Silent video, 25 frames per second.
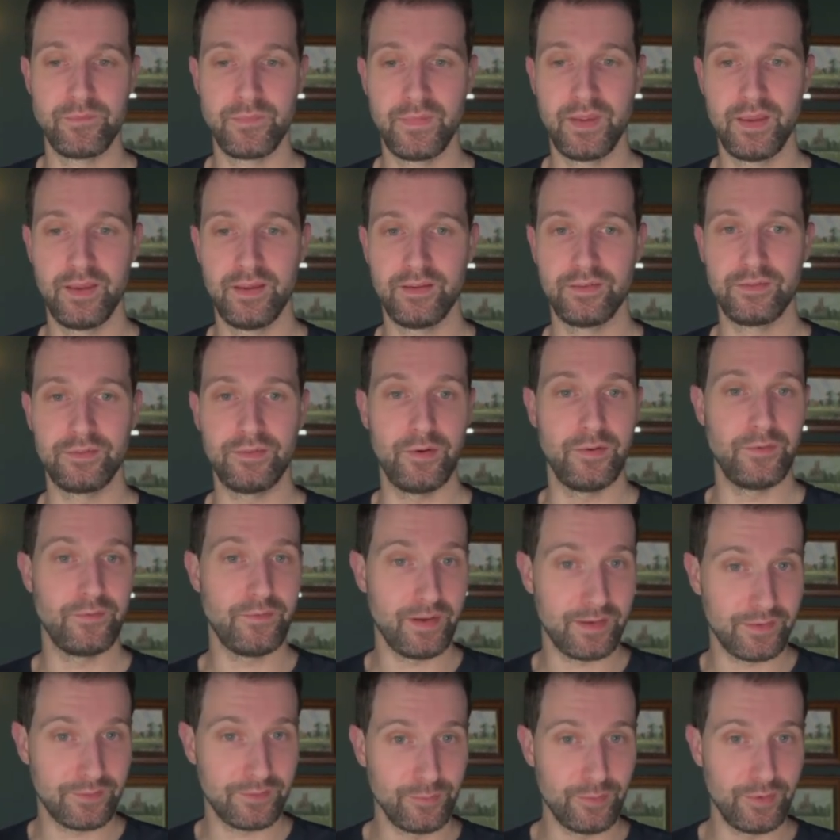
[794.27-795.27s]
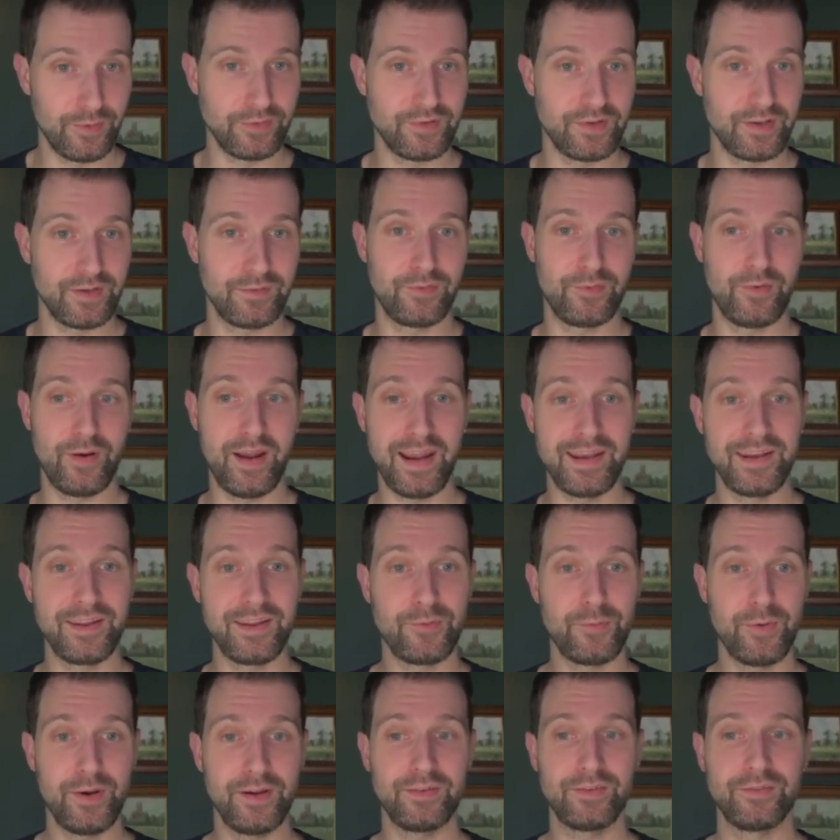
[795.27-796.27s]
So thanks for watching. If you've got any
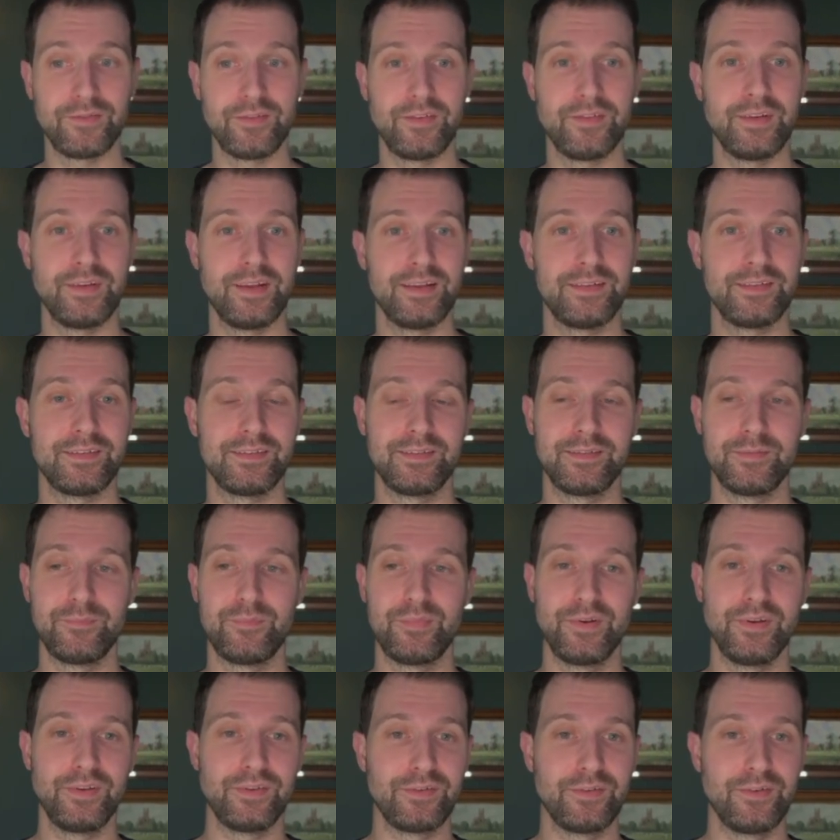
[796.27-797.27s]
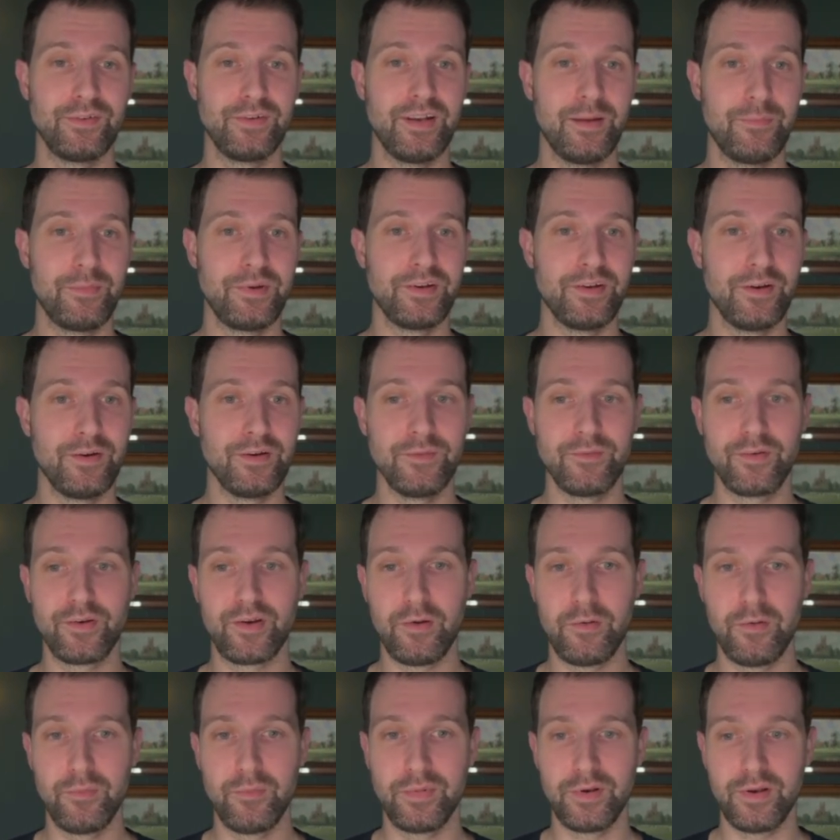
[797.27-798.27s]
questions on this, please do let me know, leave a
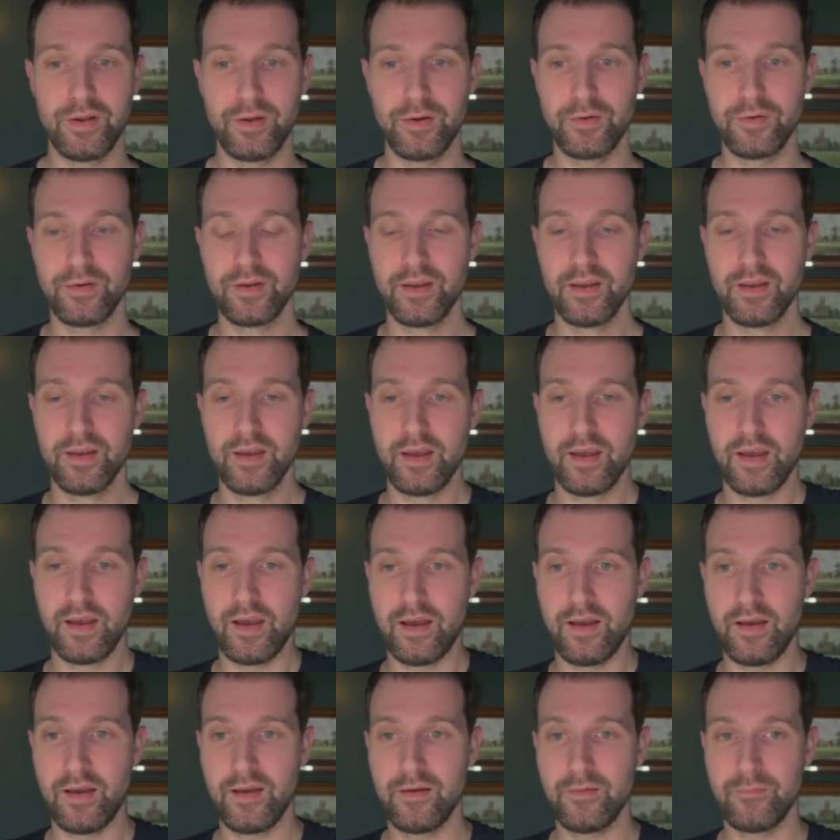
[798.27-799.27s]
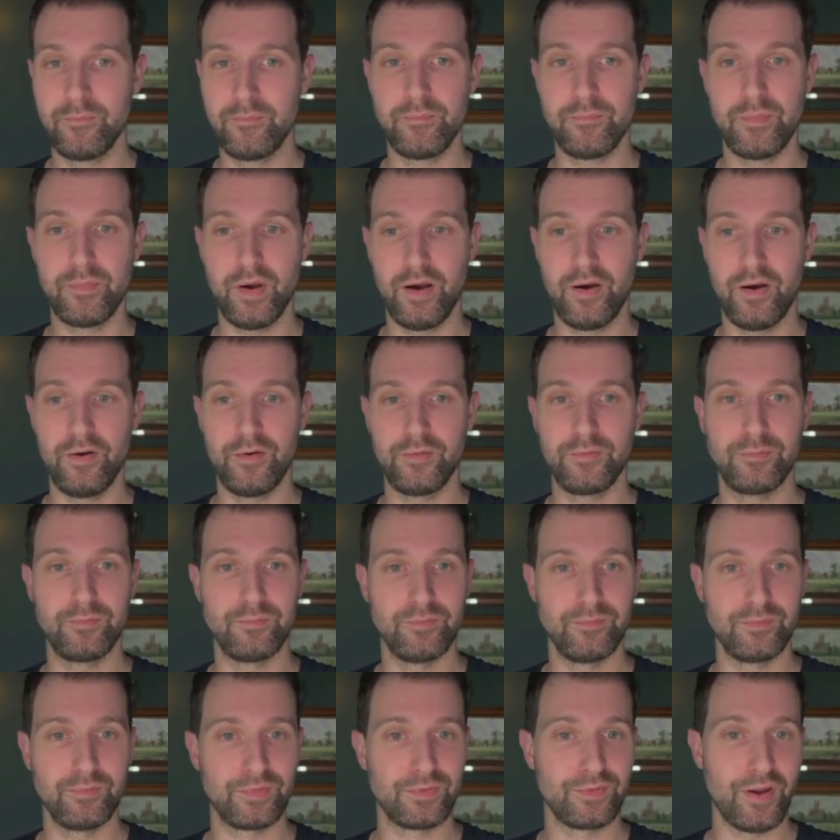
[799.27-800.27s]
comment below. But I'll
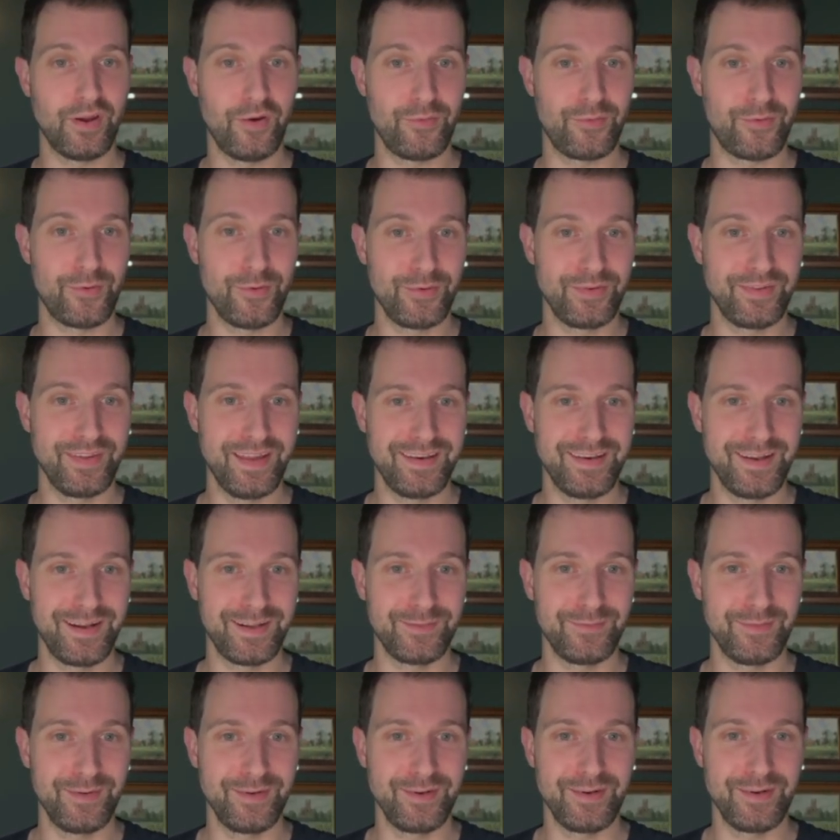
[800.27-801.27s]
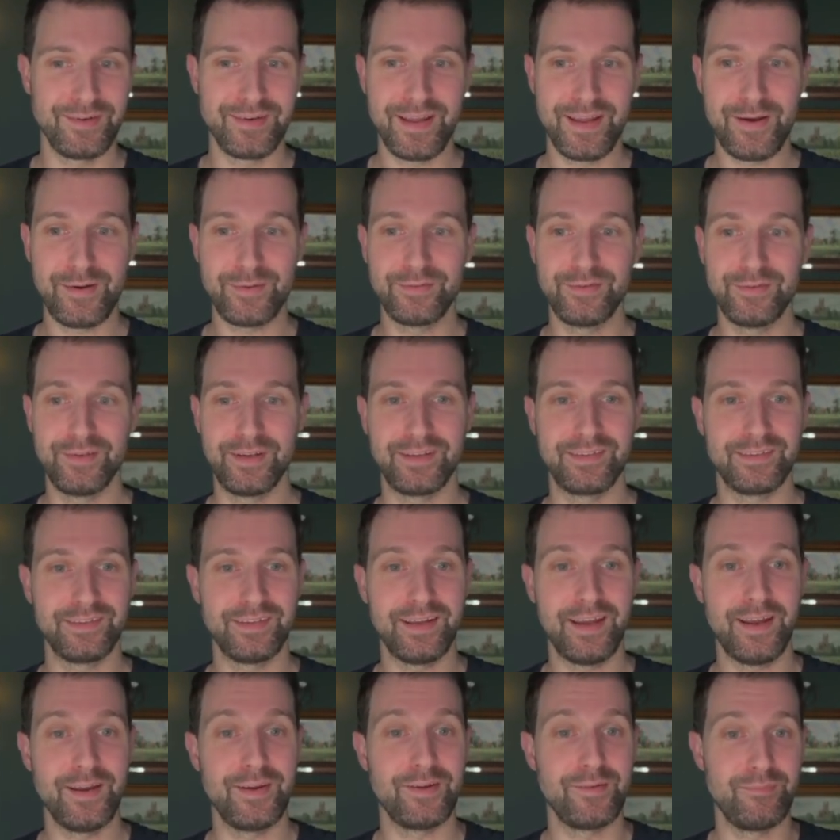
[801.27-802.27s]
start recording that next video now so you can see how
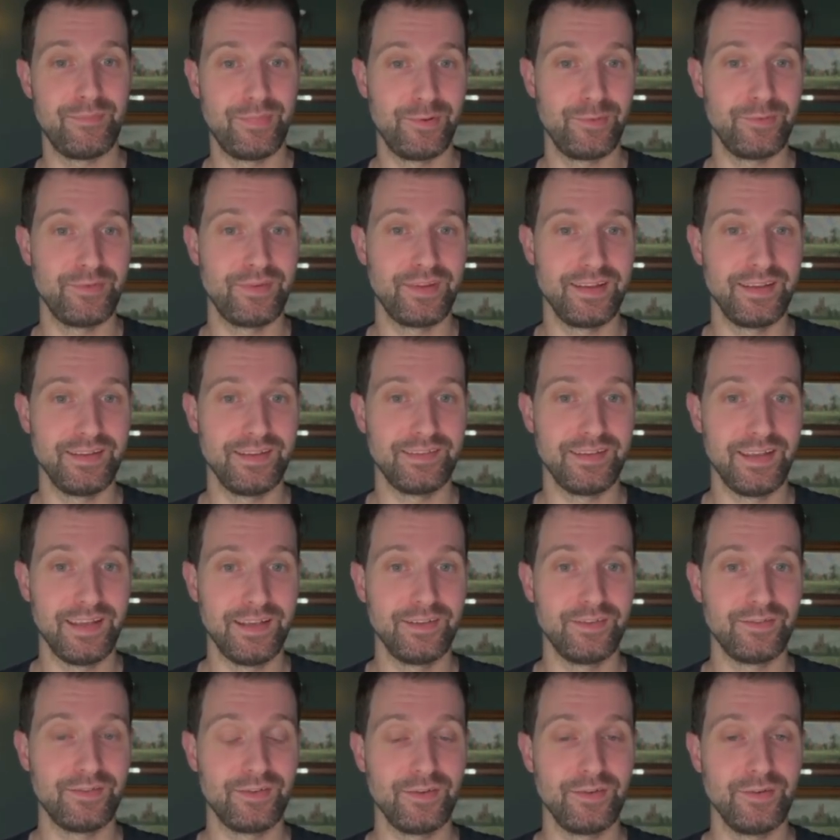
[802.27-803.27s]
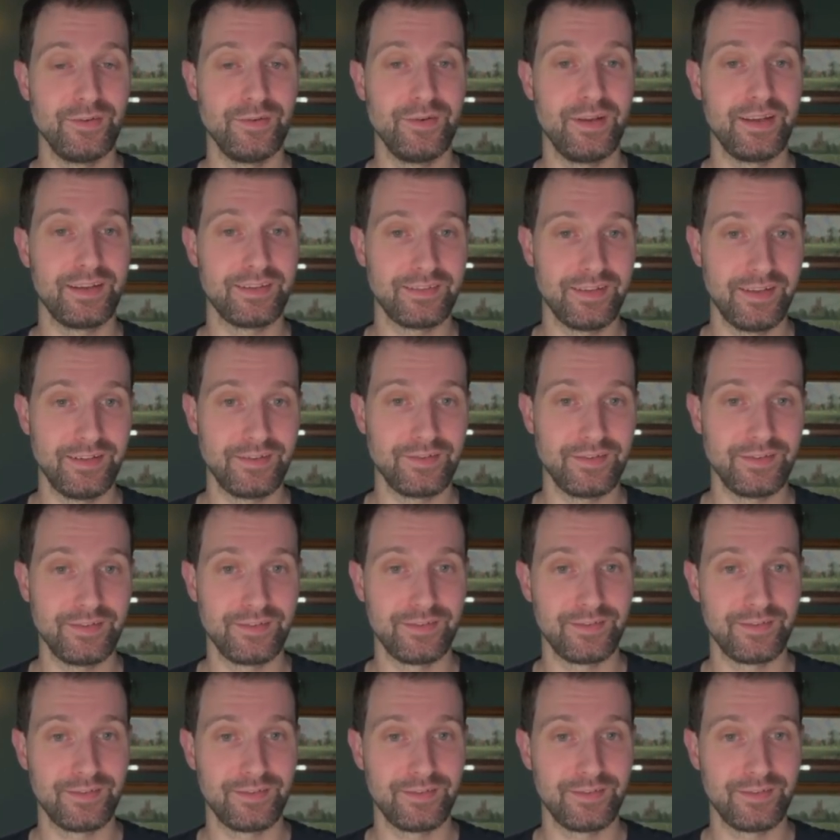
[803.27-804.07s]
you can build these into extensions.